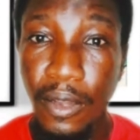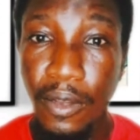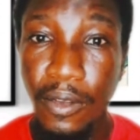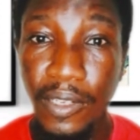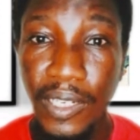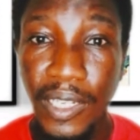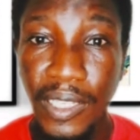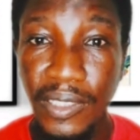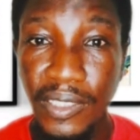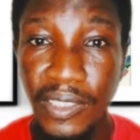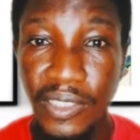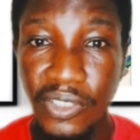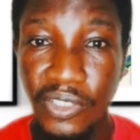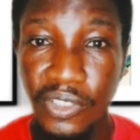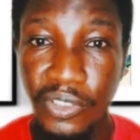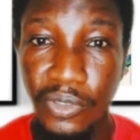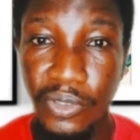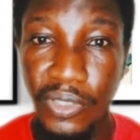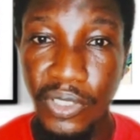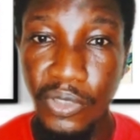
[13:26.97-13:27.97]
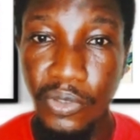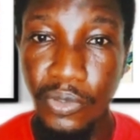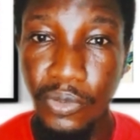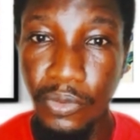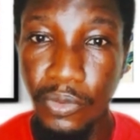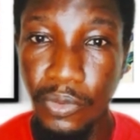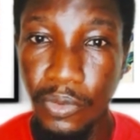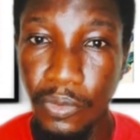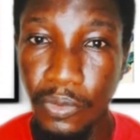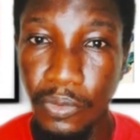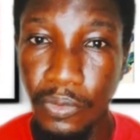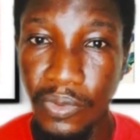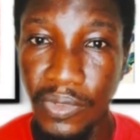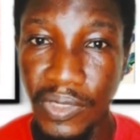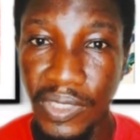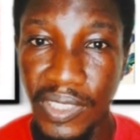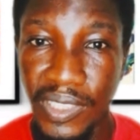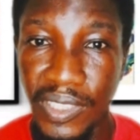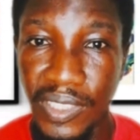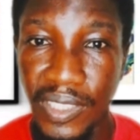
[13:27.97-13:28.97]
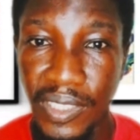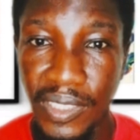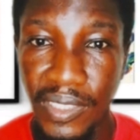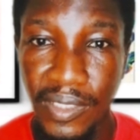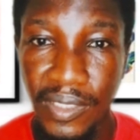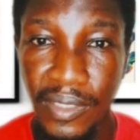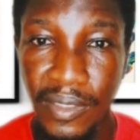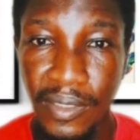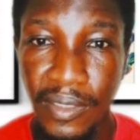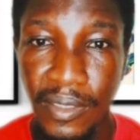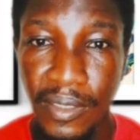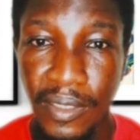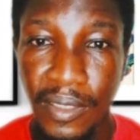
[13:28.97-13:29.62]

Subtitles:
other things you need to know is this,